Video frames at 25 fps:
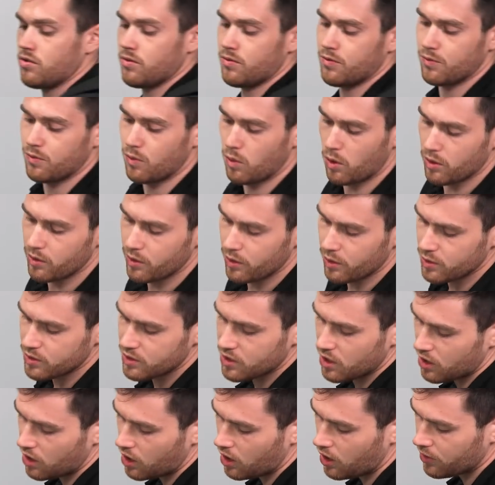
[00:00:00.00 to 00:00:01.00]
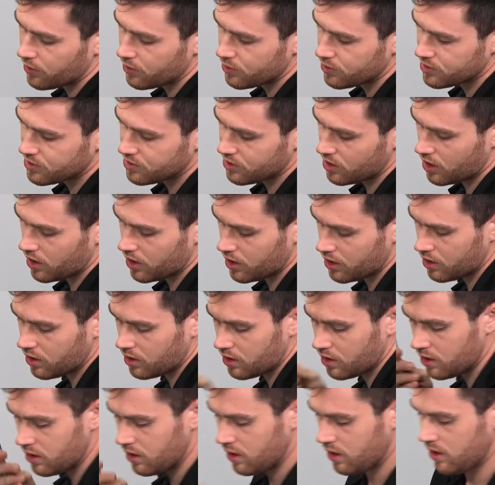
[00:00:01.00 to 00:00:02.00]
4 of those on either side.
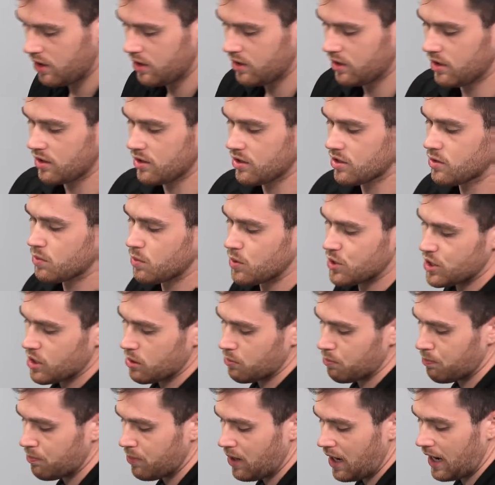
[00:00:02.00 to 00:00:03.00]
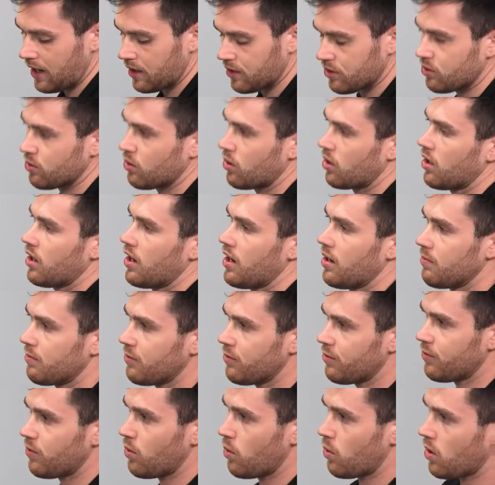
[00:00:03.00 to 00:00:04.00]
Then switching back to our
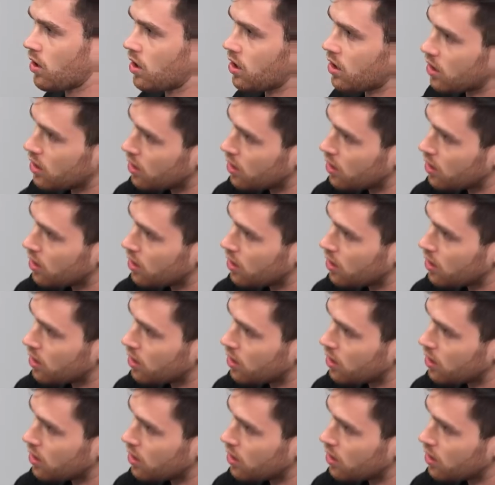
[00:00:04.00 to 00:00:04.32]
M4.